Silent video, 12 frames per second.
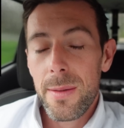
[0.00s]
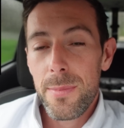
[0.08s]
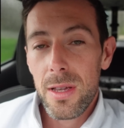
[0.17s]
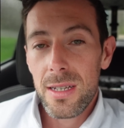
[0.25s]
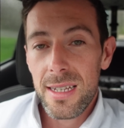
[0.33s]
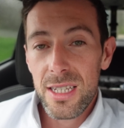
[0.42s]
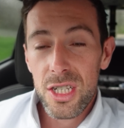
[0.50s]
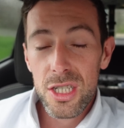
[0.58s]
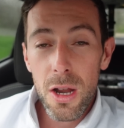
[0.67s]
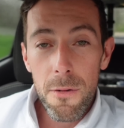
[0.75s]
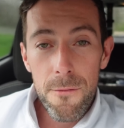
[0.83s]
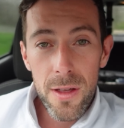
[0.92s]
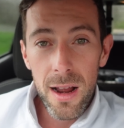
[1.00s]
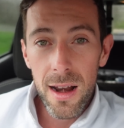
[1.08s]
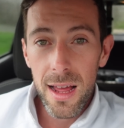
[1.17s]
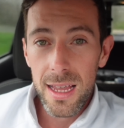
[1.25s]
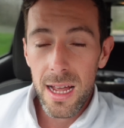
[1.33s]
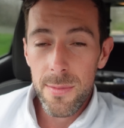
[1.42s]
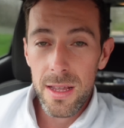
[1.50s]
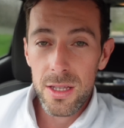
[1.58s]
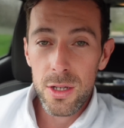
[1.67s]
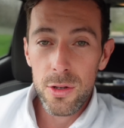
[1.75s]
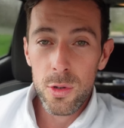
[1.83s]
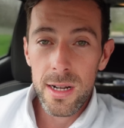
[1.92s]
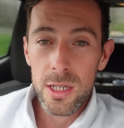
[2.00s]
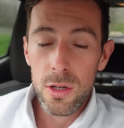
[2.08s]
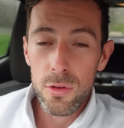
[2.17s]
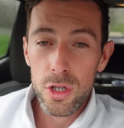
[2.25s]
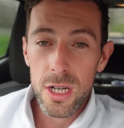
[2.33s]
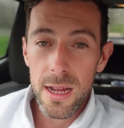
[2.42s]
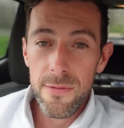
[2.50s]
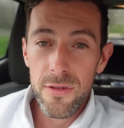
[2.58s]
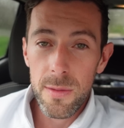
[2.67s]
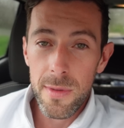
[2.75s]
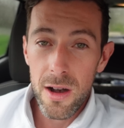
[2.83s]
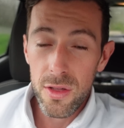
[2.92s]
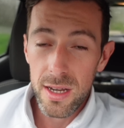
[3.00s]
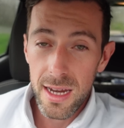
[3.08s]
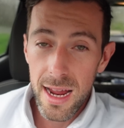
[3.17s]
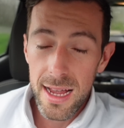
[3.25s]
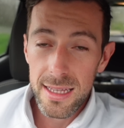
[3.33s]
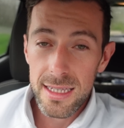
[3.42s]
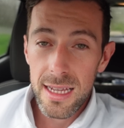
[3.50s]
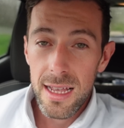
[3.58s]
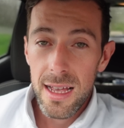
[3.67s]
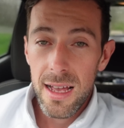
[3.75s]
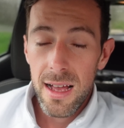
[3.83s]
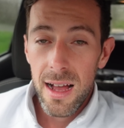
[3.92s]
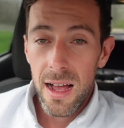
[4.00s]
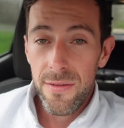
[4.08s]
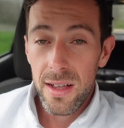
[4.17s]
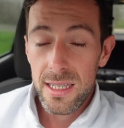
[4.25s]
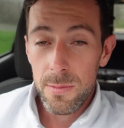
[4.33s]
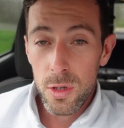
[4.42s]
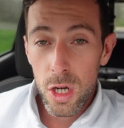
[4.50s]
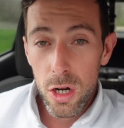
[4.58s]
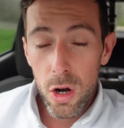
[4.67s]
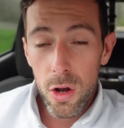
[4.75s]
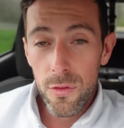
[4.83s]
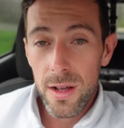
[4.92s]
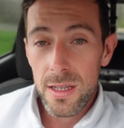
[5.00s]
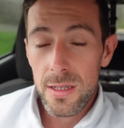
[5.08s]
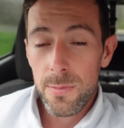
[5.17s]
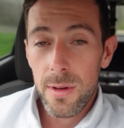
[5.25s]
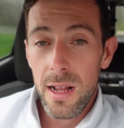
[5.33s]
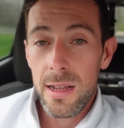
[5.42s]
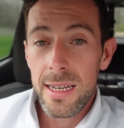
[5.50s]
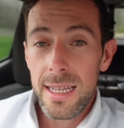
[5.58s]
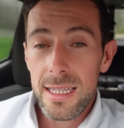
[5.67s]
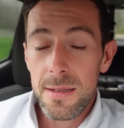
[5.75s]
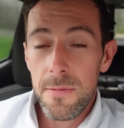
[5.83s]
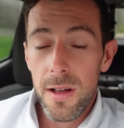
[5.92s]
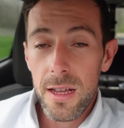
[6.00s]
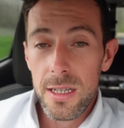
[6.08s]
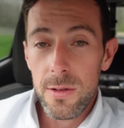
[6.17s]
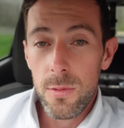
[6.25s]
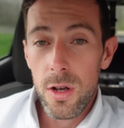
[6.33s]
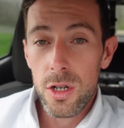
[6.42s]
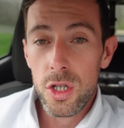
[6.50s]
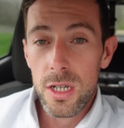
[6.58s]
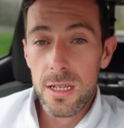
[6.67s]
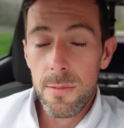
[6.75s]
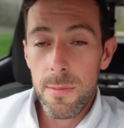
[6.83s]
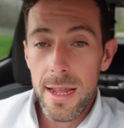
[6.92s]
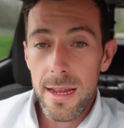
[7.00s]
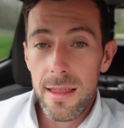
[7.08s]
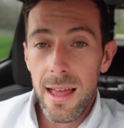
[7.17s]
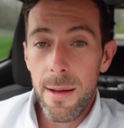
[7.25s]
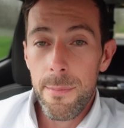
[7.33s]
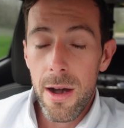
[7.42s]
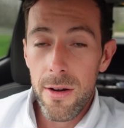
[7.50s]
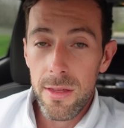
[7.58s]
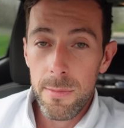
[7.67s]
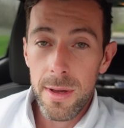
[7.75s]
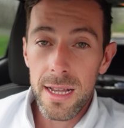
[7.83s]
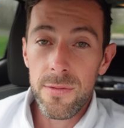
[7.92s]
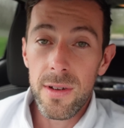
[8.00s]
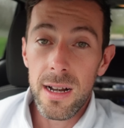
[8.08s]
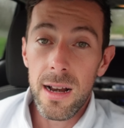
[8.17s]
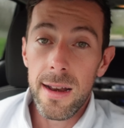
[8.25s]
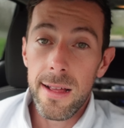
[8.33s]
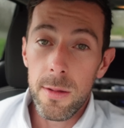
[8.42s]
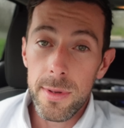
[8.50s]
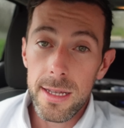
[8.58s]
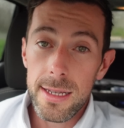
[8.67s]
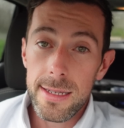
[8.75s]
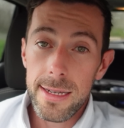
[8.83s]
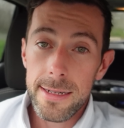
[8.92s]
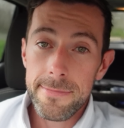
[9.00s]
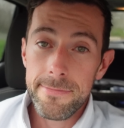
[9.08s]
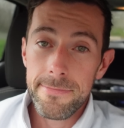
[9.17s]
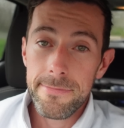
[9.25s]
Because I just don't feel like I'm in 2:22 shape for the marathon yet. I've had some good long runs, but I need some faster work just to make that marathon pace feel a little bit easier.